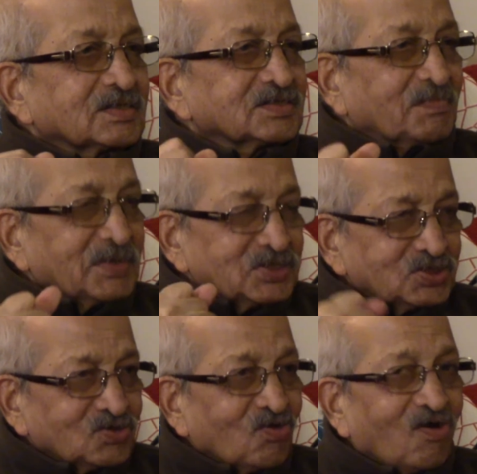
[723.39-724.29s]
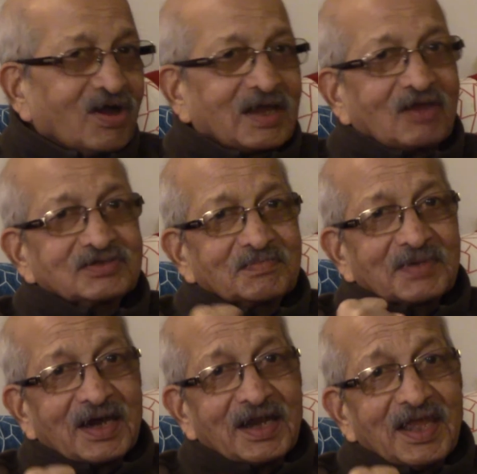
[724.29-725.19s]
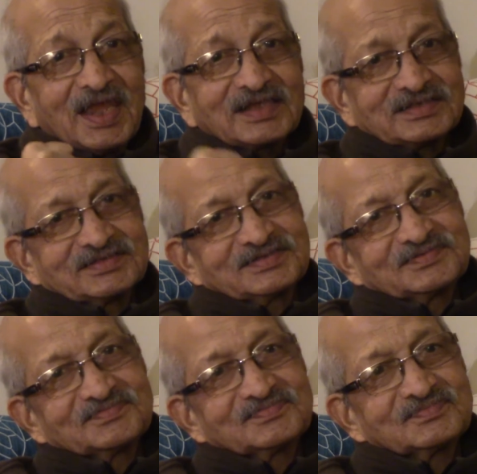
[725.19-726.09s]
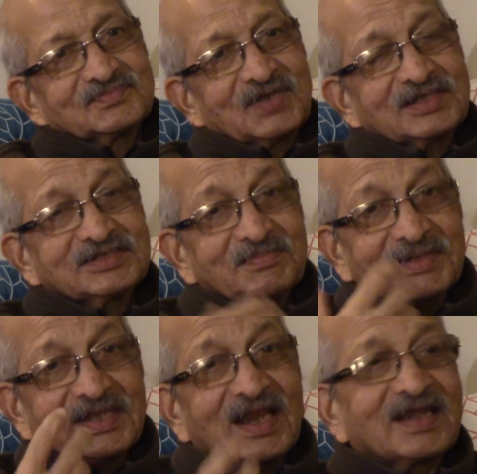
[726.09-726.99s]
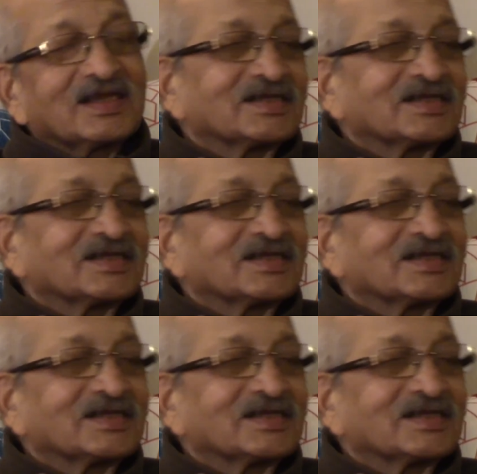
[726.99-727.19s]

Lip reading: So be strong, have some courage, accept the reality.